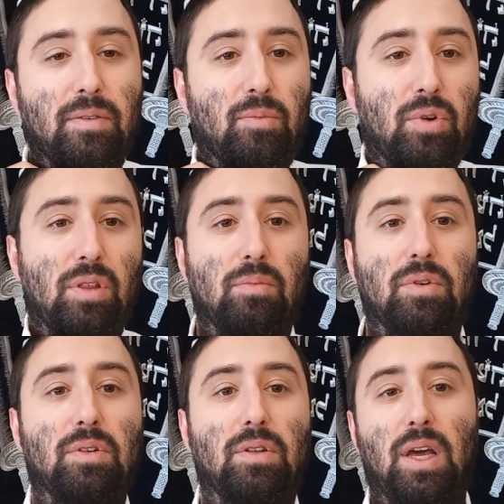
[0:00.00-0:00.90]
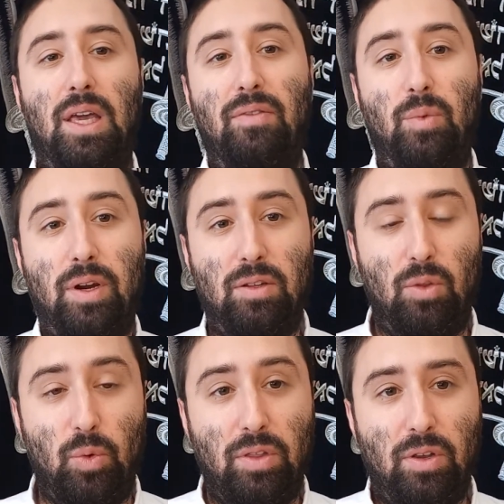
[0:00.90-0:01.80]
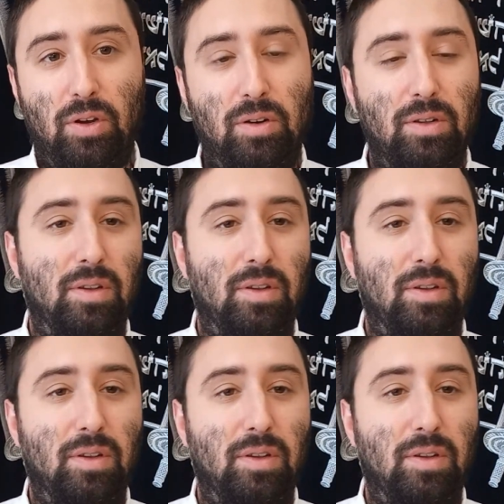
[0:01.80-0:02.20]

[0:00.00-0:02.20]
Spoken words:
breathable. I even wear them in the winter.